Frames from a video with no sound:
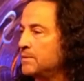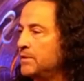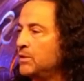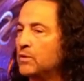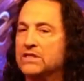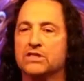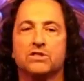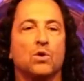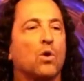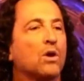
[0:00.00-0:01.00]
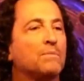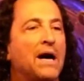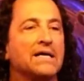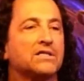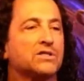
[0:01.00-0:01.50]
You restore
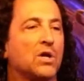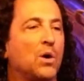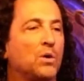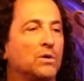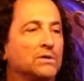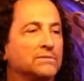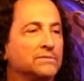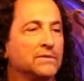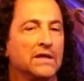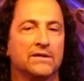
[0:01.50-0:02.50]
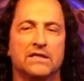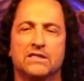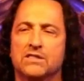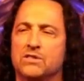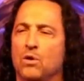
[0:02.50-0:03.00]
my soul, the
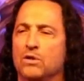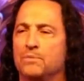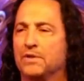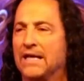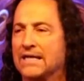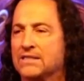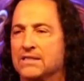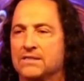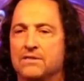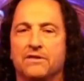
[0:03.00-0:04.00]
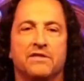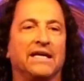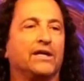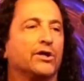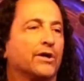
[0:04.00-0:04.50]
solar plexus, the
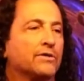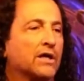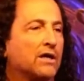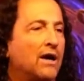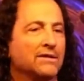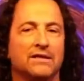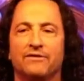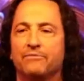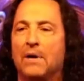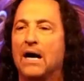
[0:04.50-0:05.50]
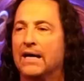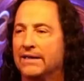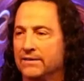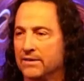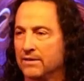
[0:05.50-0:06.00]
thinker, the cognitive
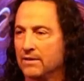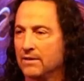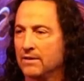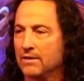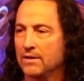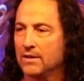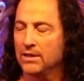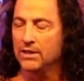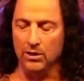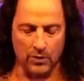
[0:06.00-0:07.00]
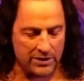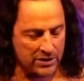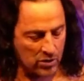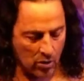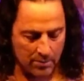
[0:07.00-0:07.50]
mind. You
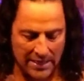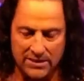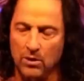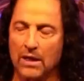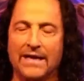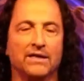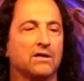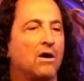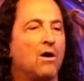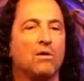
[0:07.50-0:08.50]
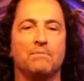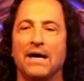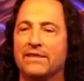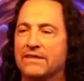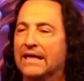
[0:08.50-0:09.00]
restore my soul. I can calm
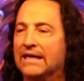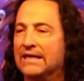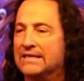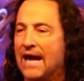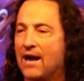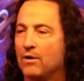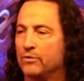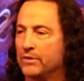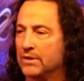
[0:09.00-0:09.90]
my thinking down,